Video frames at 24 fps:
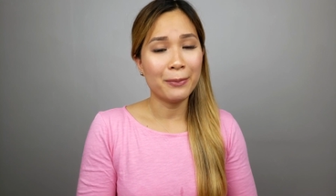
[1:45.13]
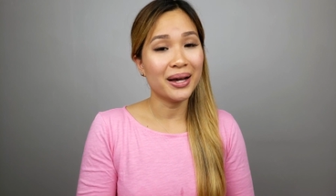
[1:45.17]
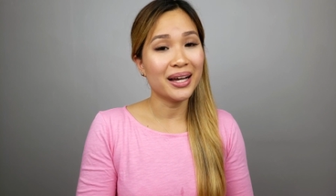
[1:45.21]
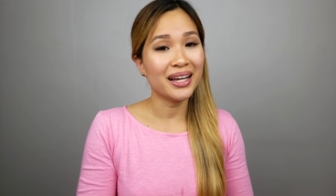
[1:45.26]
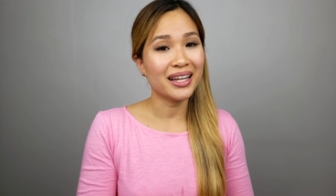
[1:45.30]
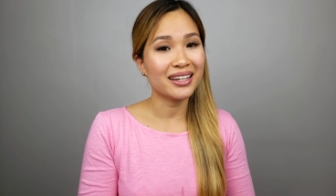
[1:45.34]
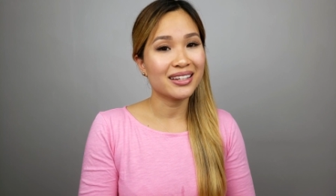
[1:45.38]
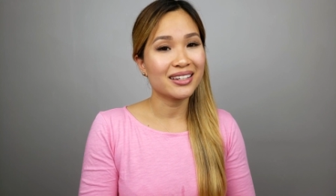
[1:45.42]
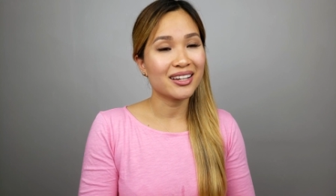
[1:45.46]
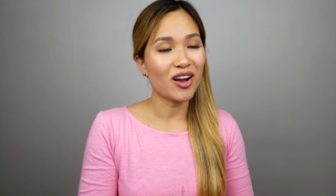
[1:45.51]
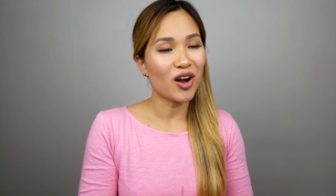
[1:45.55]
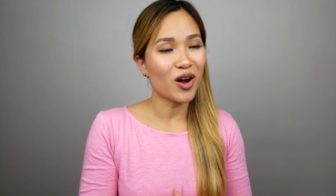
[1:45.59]

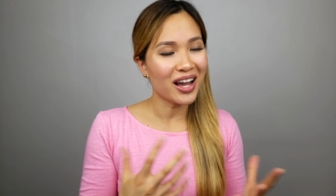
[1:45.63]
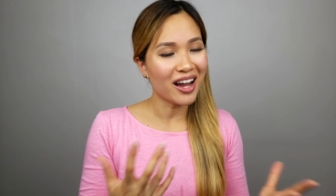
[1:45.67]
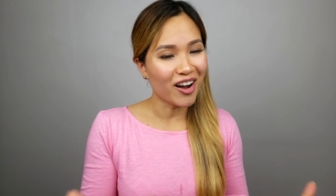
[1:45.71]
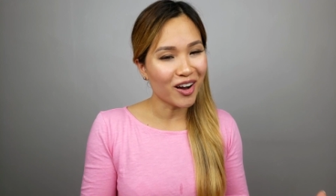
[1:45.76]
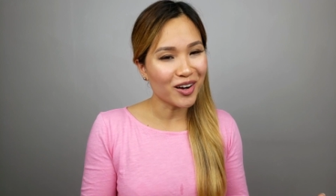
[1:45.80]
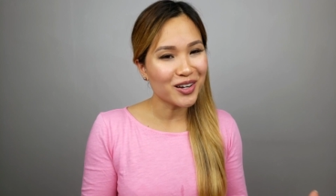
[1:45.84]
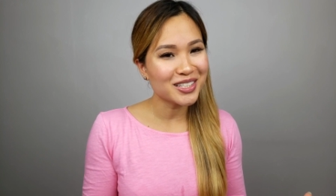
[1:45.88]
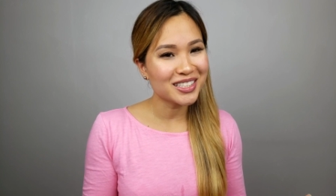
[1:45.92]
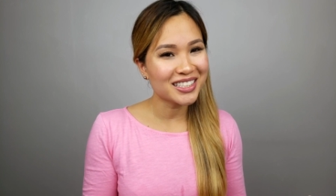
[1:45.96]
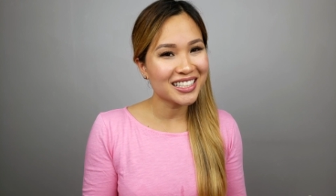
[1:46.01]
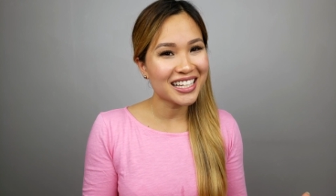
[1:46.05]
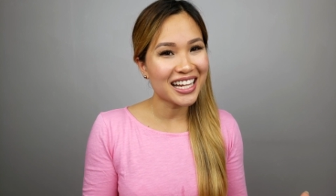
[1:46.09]
but
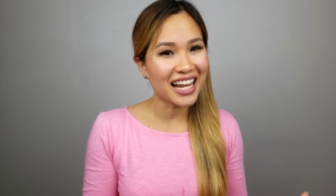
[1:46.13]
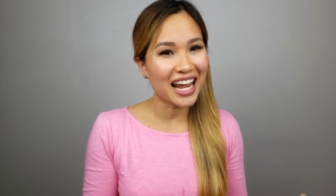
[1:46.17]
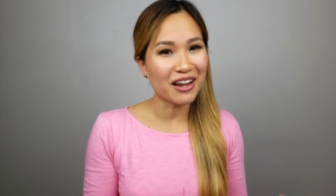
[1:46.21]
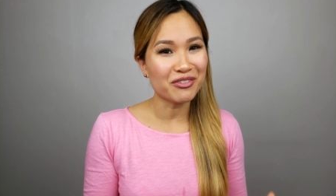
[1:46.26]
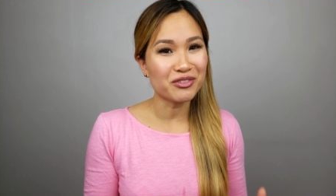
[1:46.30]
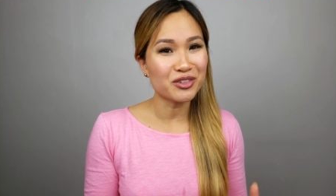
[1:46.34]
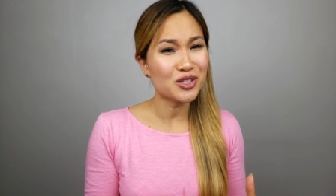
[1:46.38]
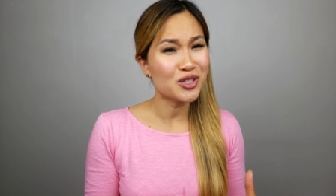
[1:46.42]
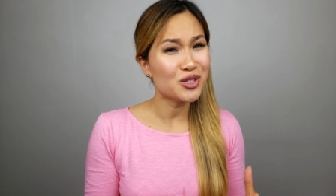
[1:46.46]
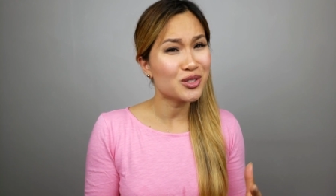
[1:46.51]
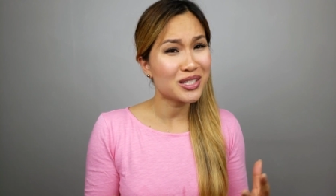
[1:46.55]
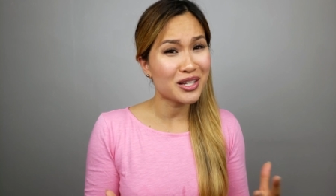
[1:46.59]
honestly,
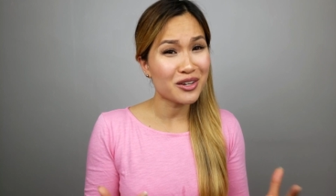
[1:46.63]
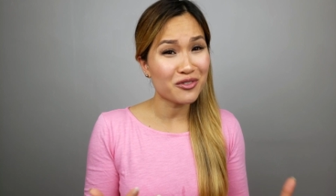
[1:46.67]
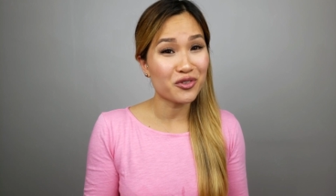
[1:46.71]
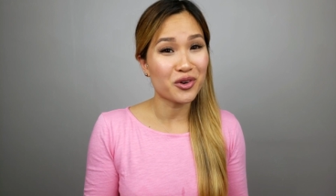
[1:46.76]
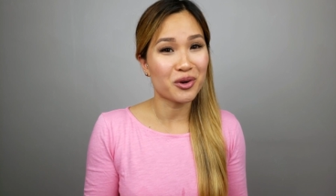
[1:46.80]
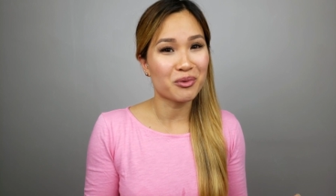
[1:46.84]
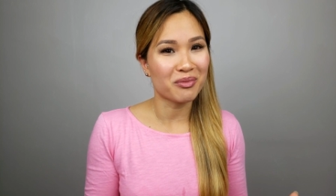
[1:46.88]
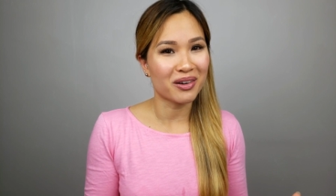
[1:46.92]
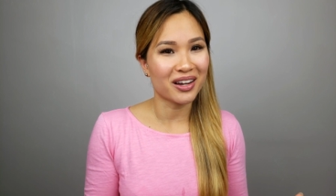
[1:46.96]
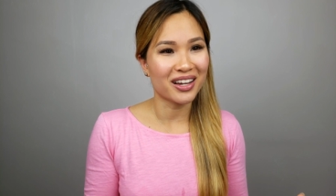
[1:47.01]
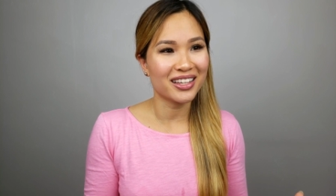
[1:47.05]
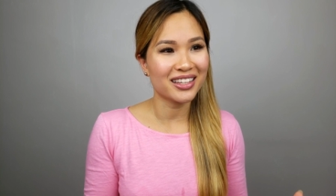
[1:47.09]
after using it
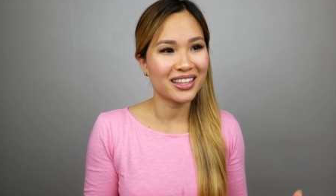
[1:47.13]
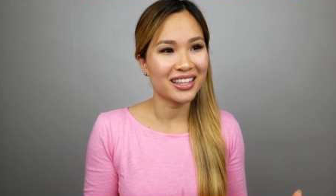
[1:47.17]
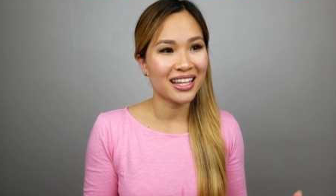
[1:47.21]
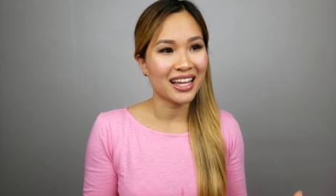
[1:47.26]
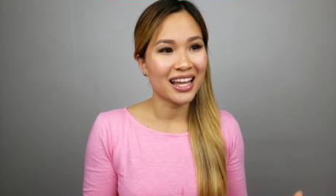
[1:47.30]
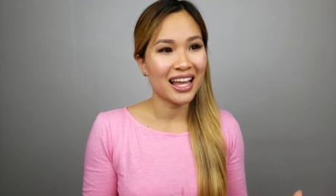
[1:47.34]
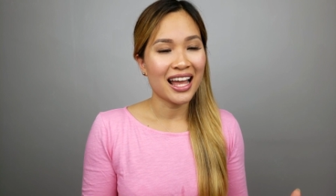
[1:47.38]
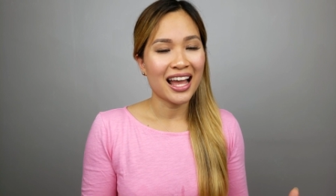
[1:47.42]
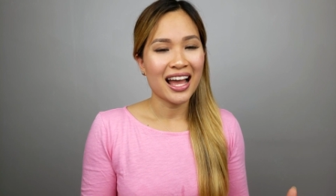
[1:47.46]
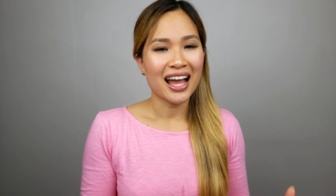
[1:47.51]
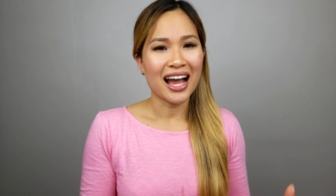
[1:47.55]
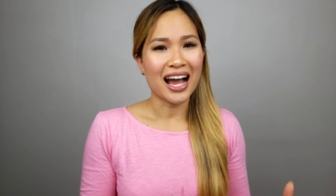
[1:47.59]
for a month,